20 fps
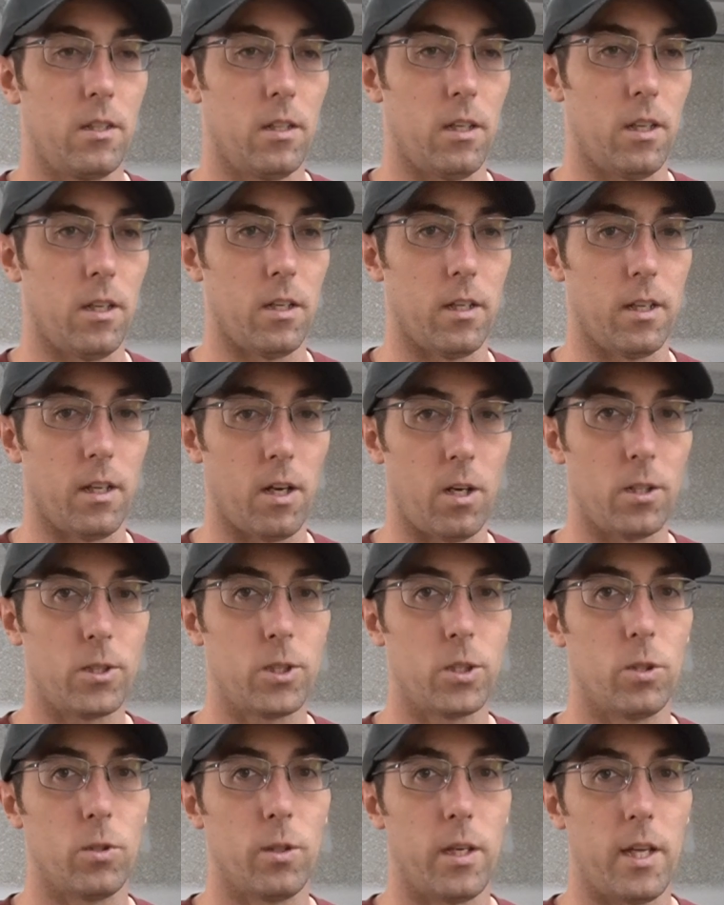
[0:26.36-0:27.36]

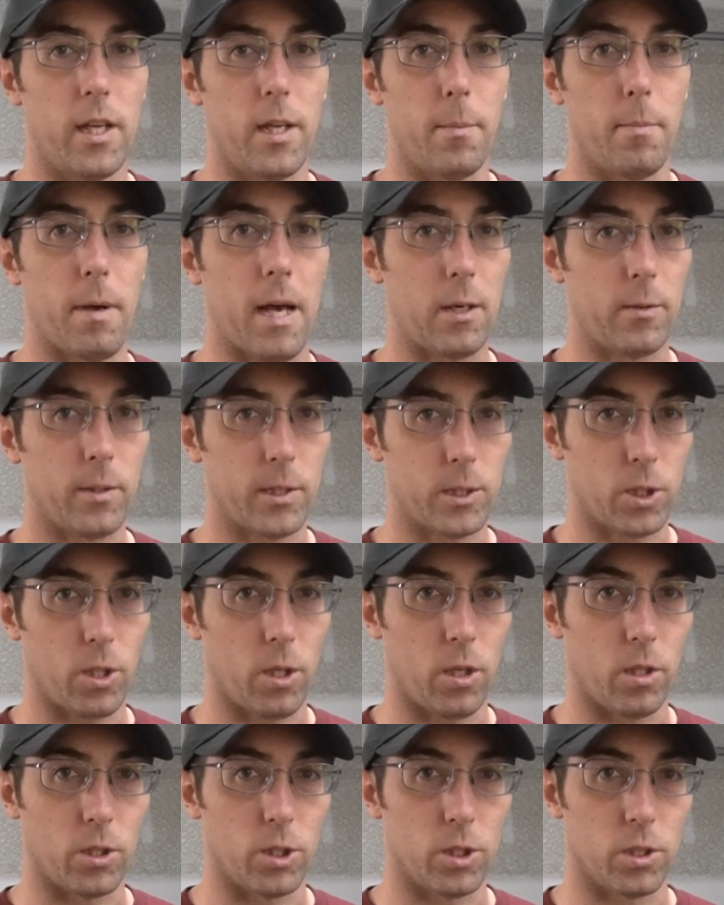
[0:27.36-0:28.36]
also a battery
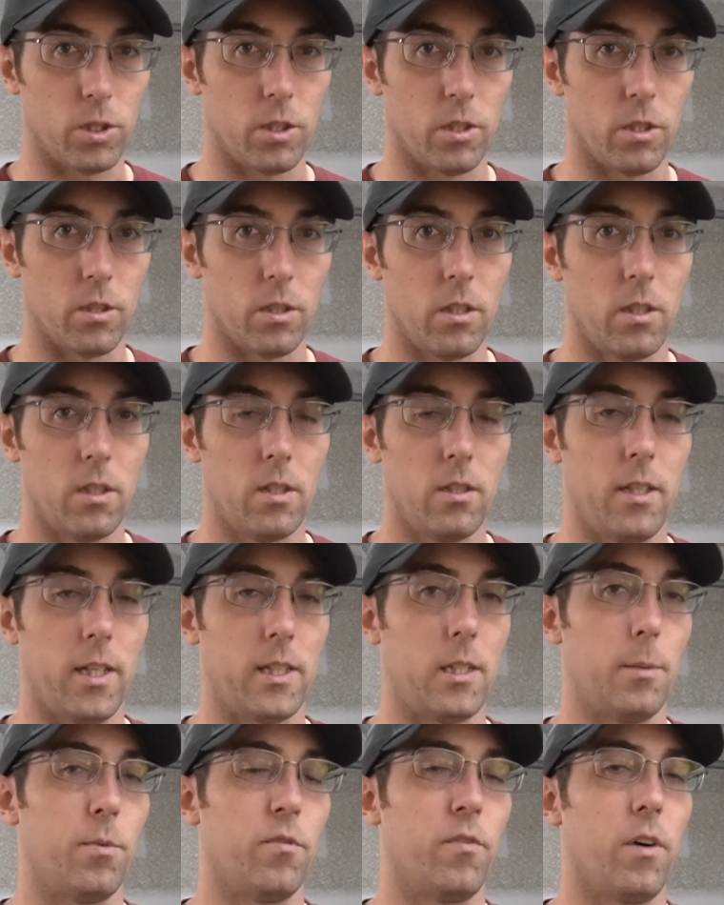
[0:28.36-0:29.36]
charger that
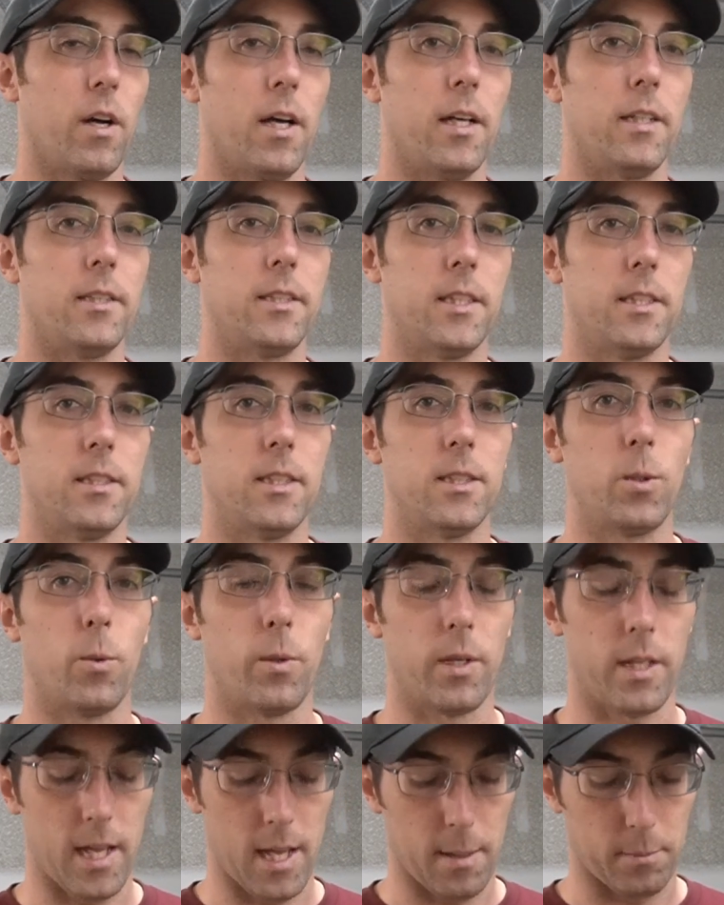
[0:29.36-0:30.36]
can provide 10 to
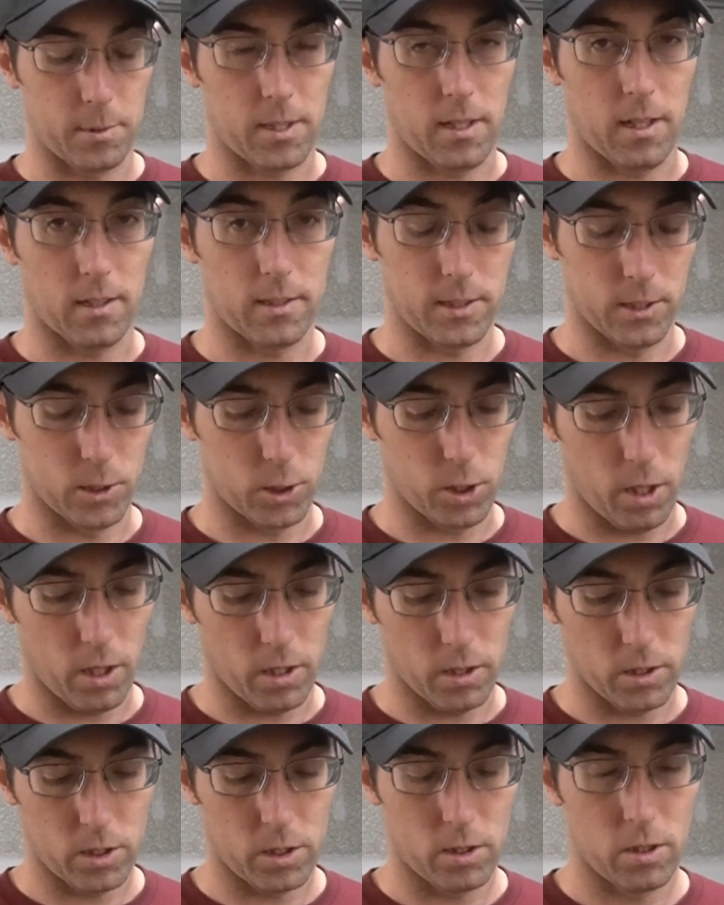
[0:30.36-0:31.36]
20 amps constant
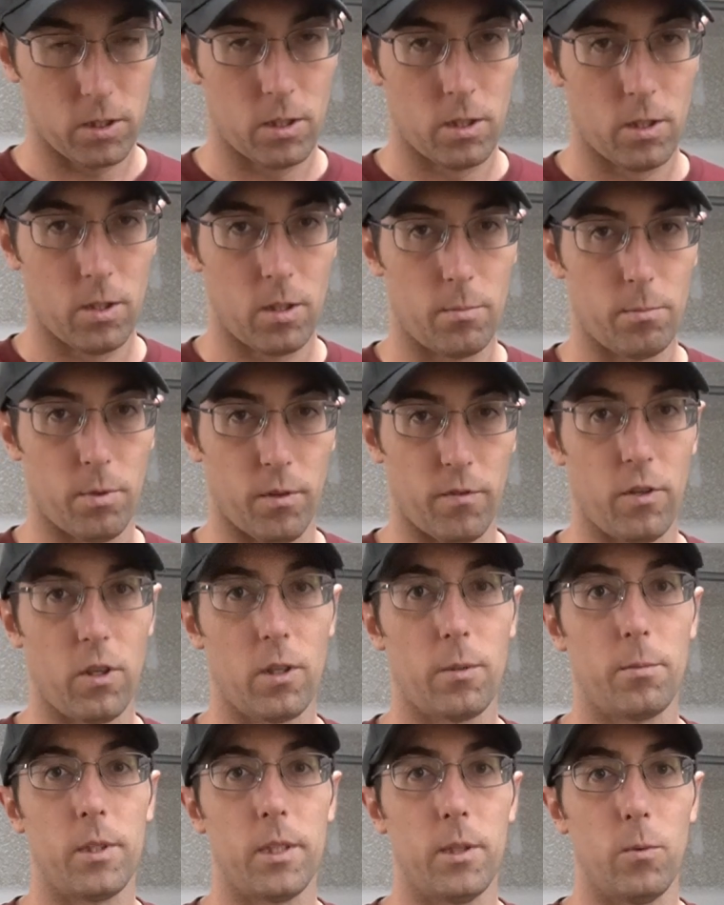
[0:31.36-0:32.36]
charge,
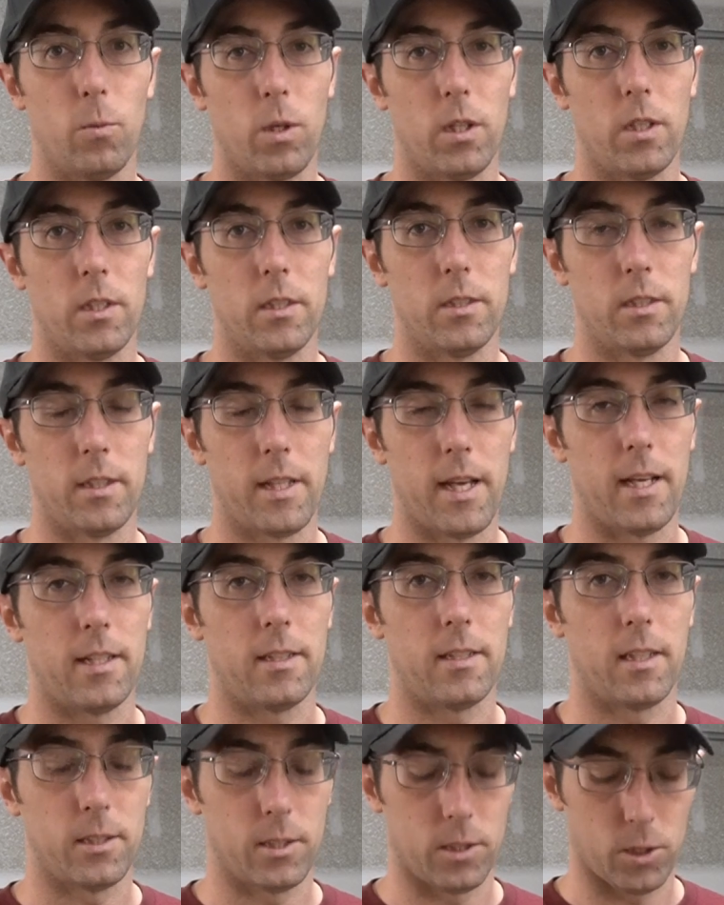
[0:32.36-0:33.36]
preferably one that
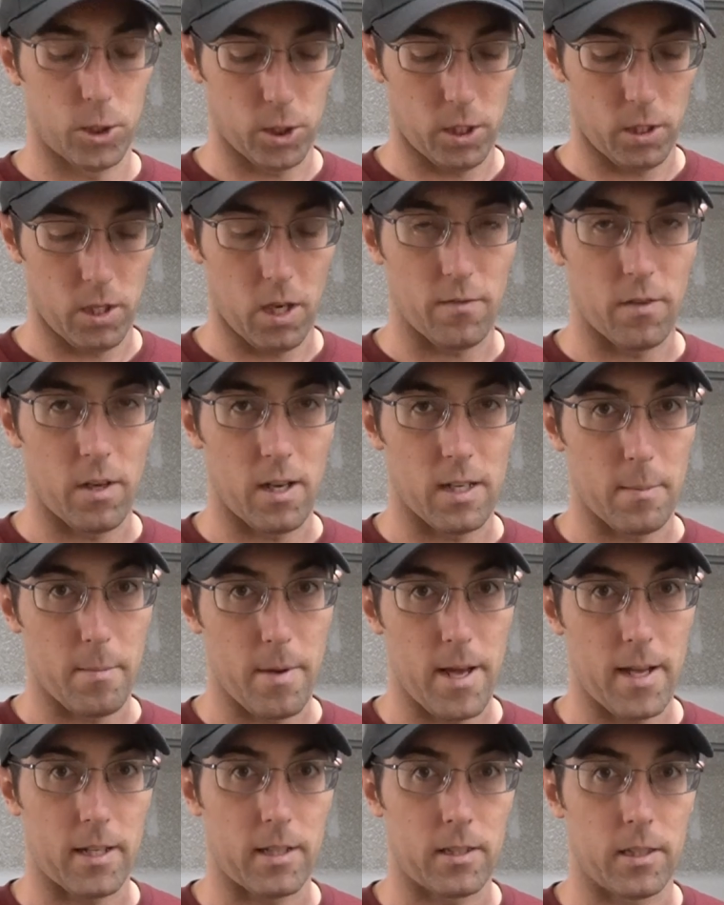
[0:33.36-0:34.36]
doesn't shut off
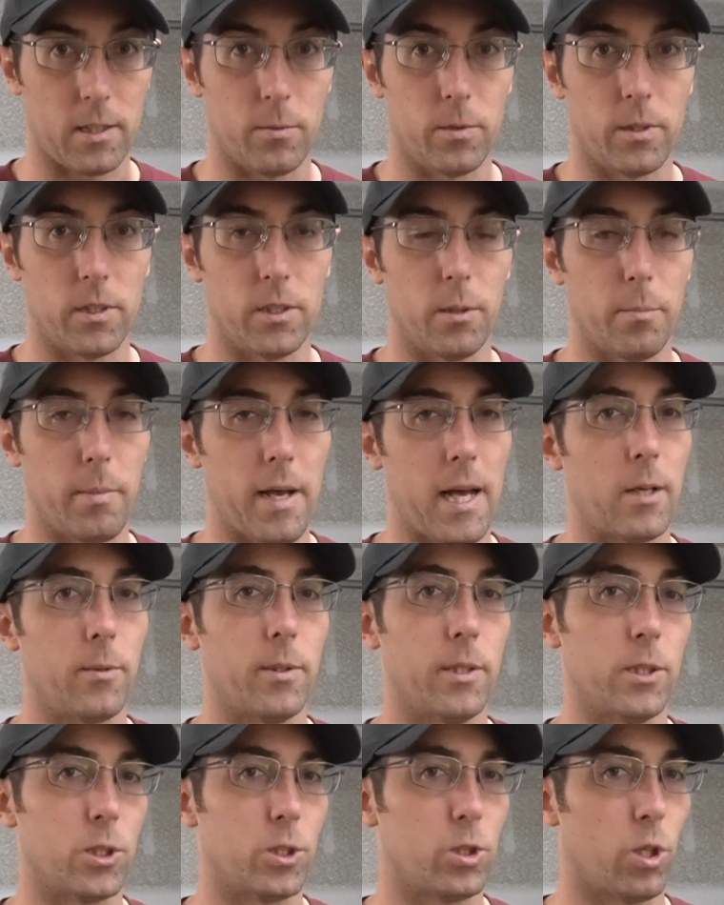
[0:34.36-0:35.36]
automatically when your
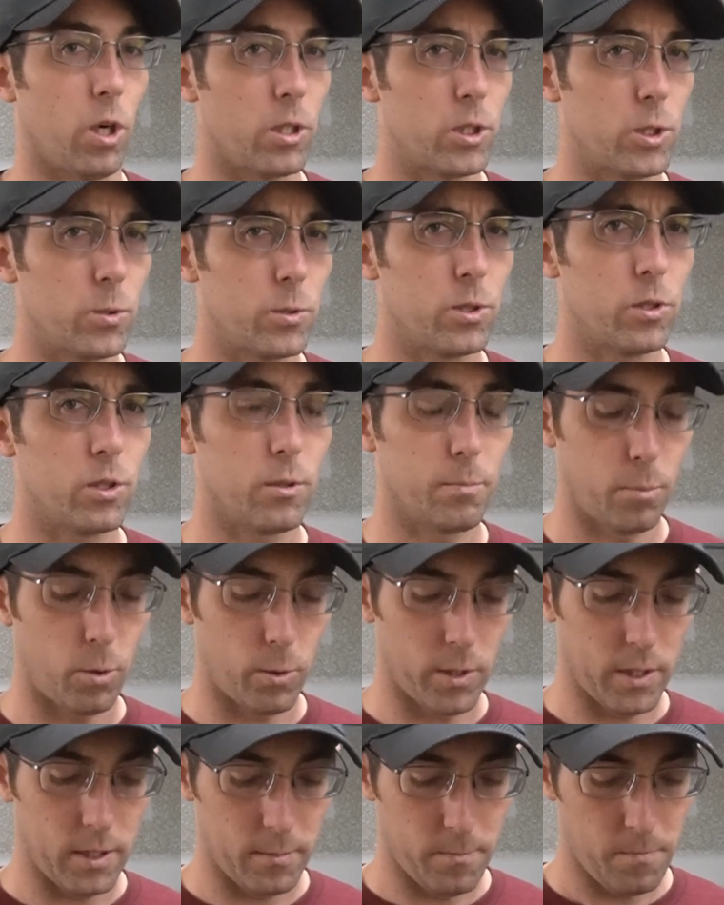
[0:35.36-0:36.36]
battery is charged to a certain
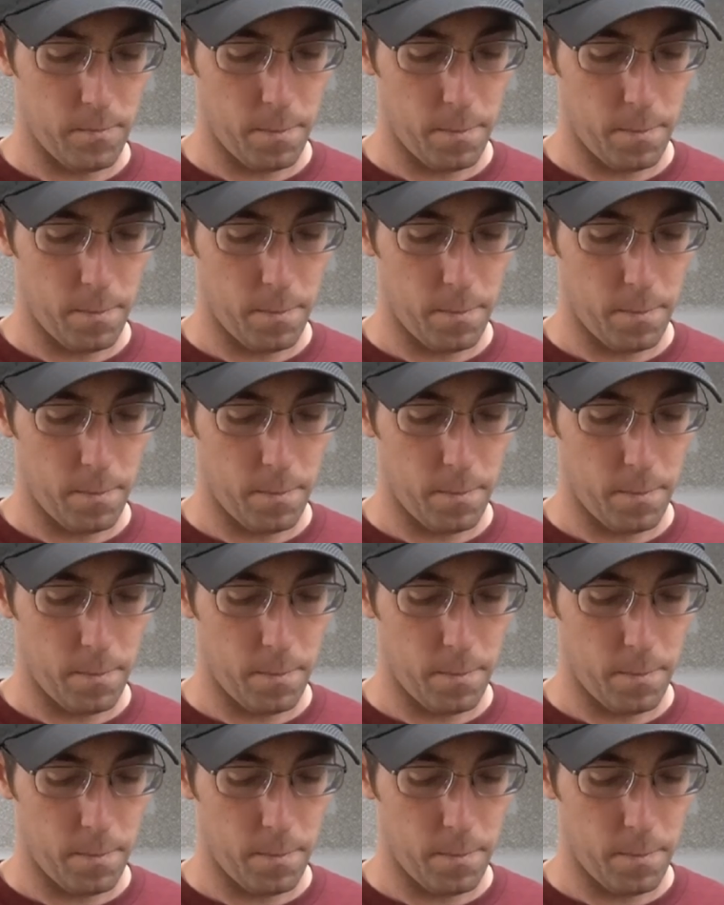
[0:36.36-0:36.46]
point.